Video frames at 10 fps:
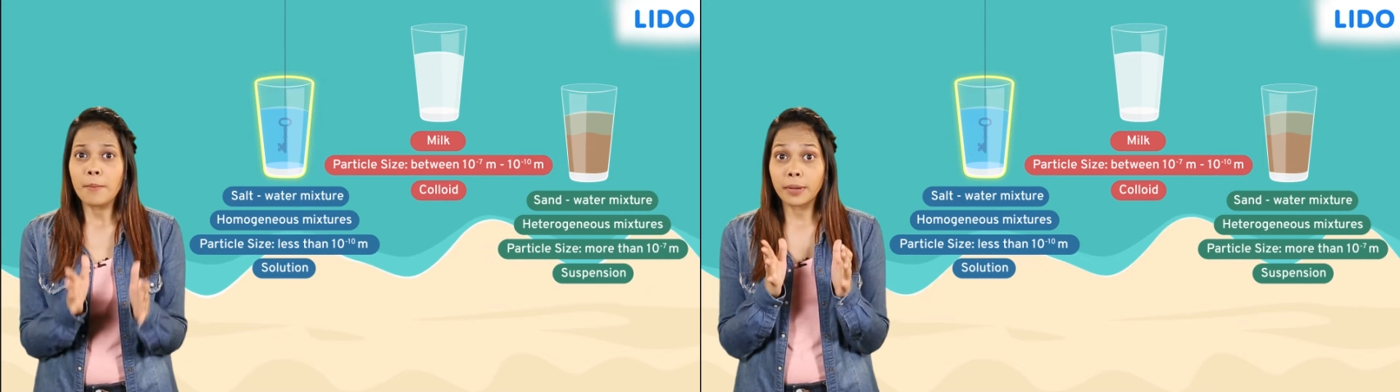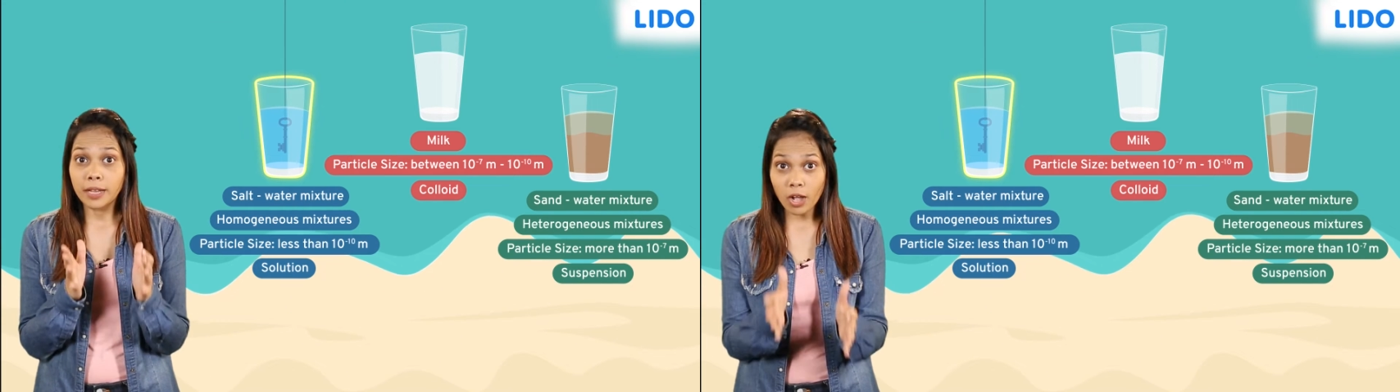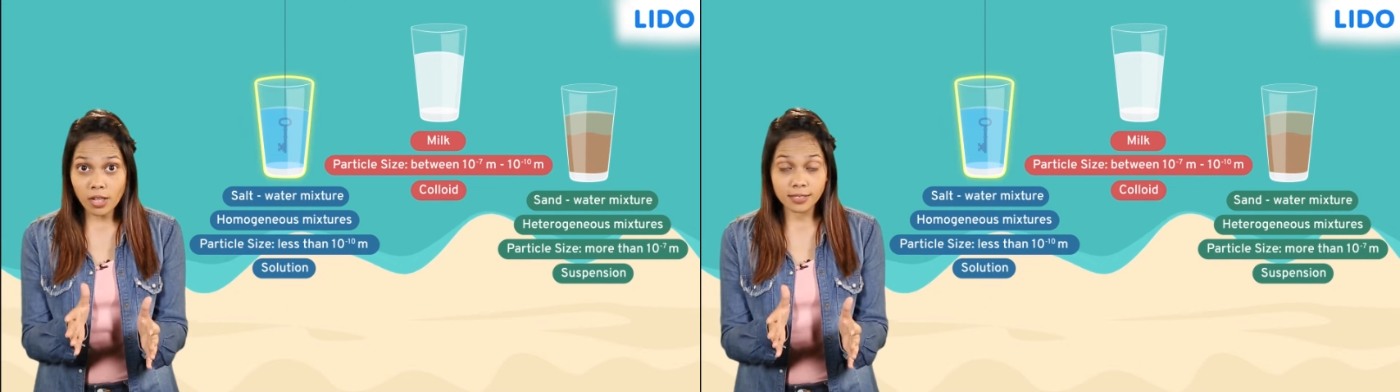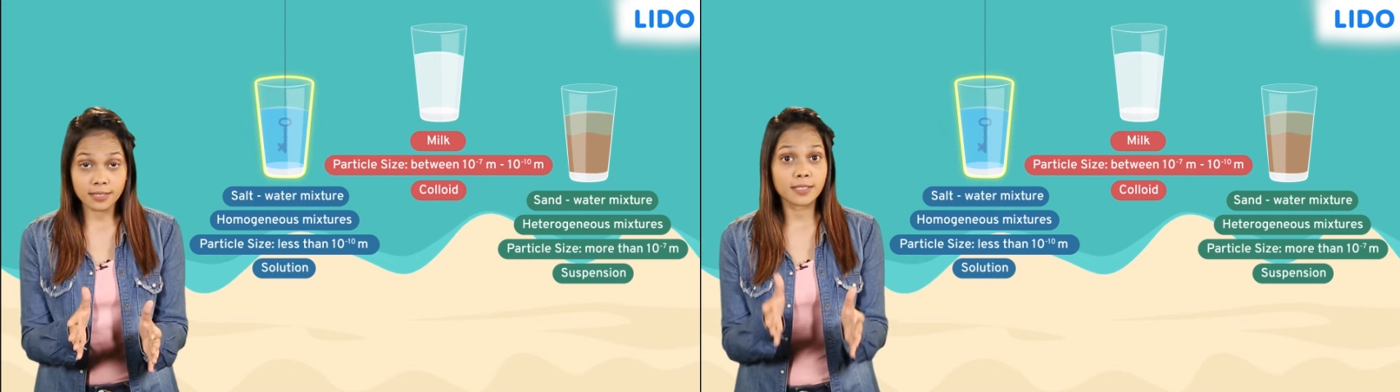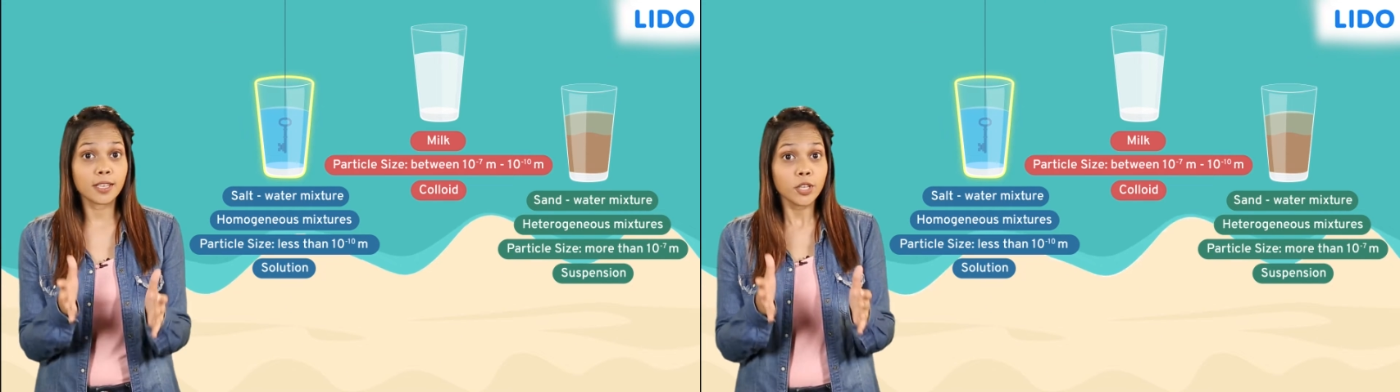because
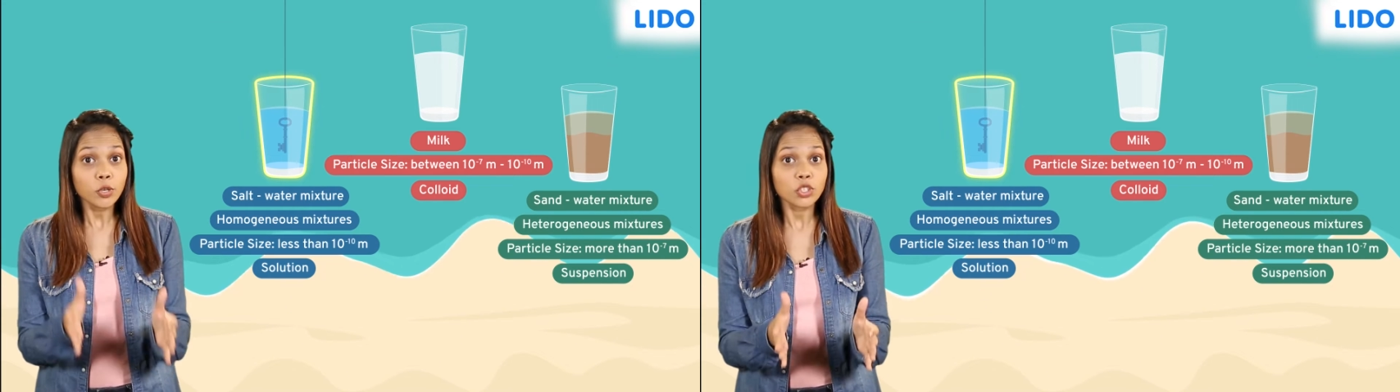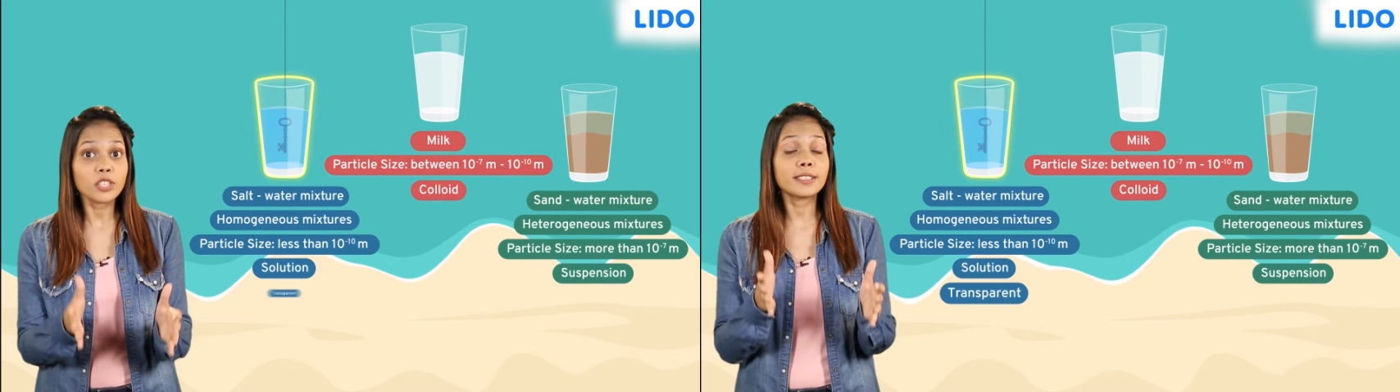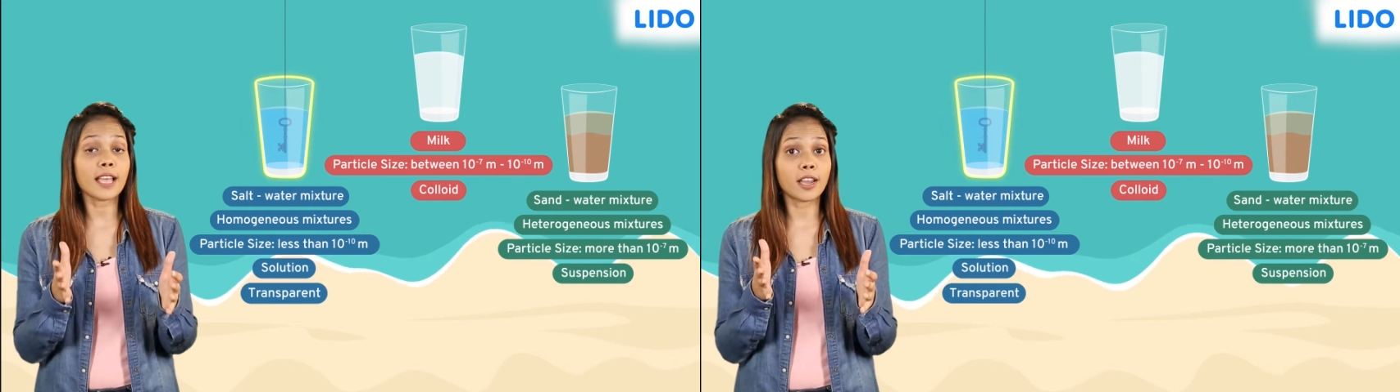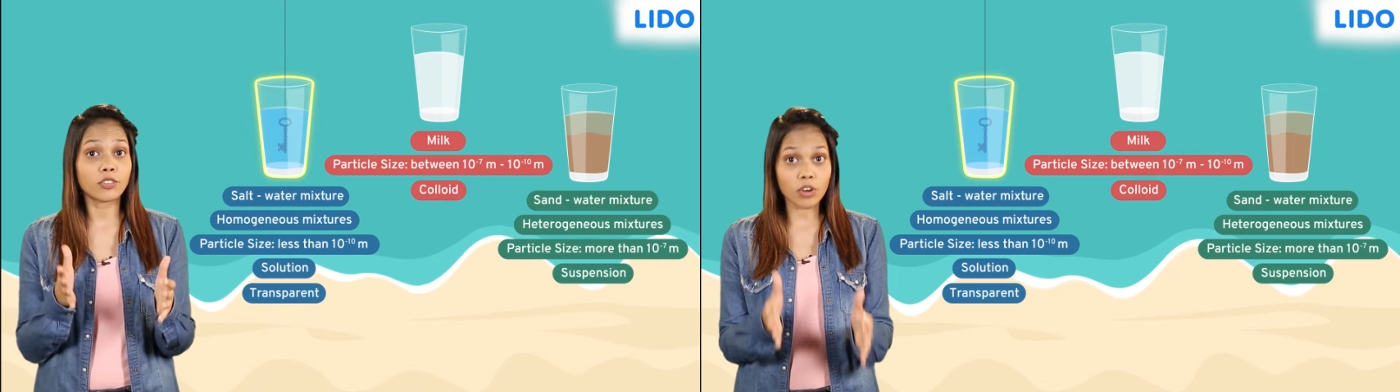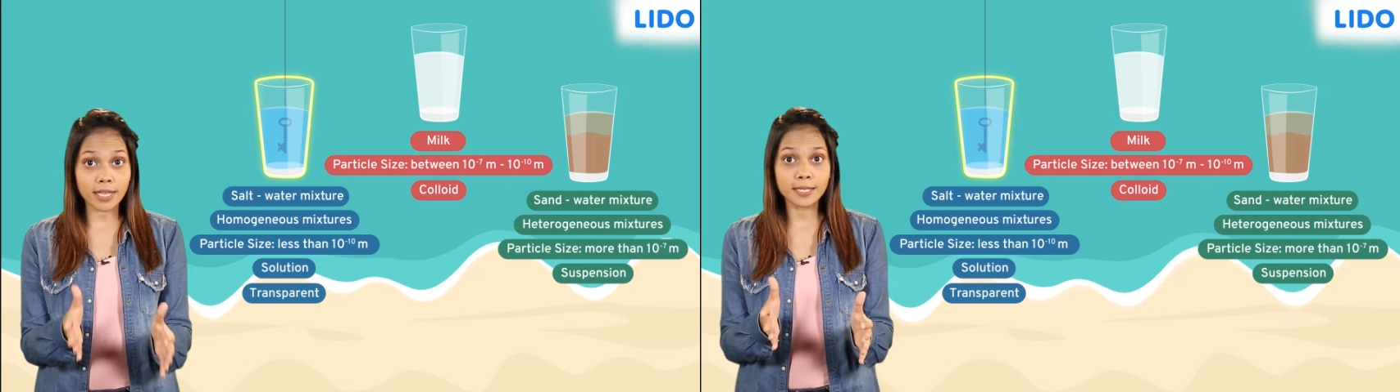solutions are
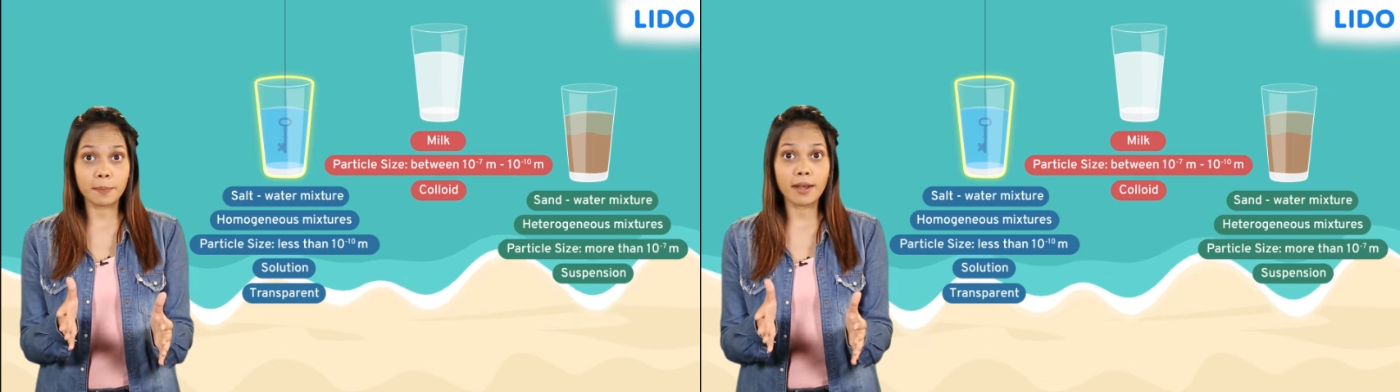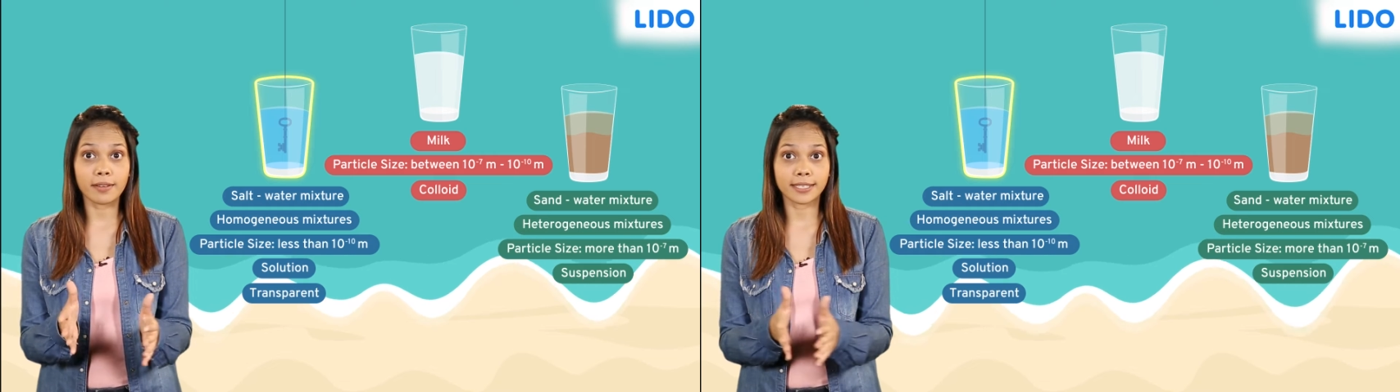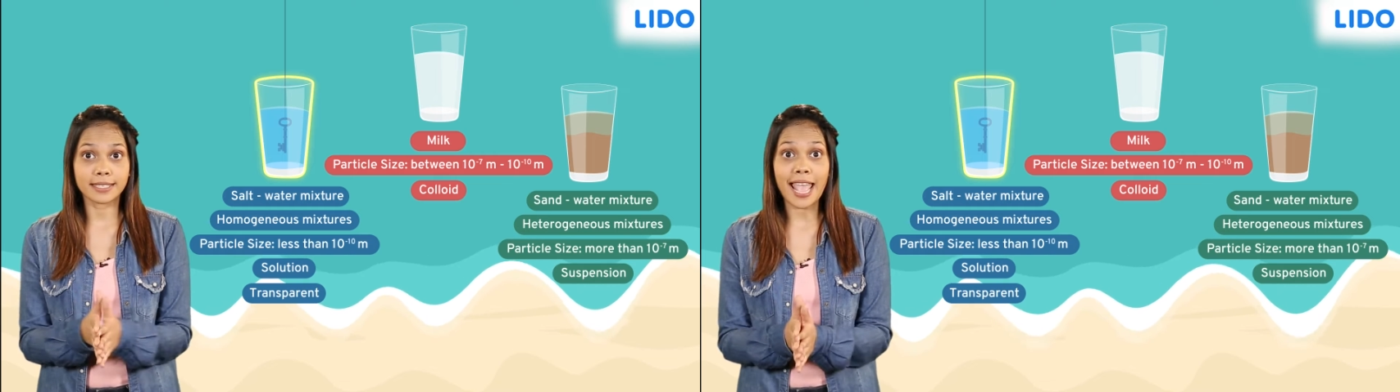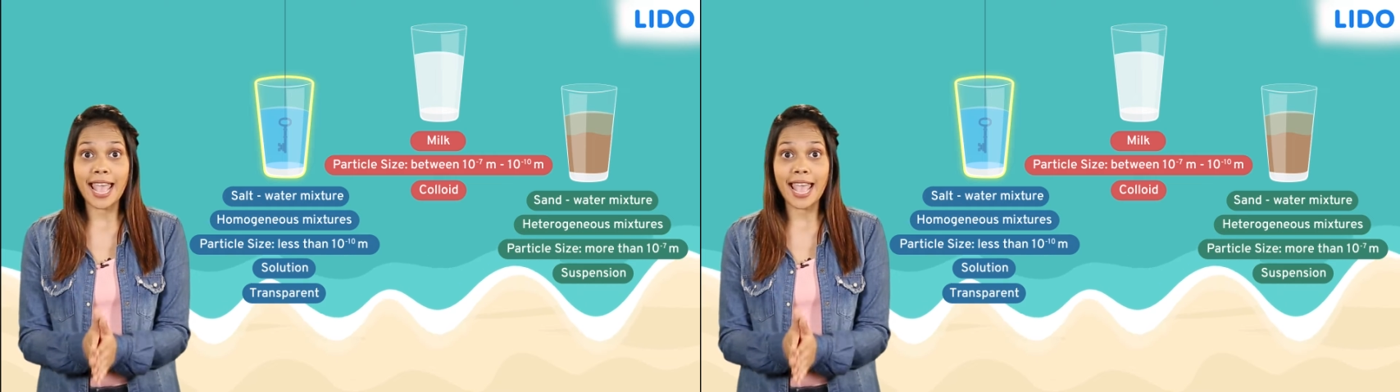transparent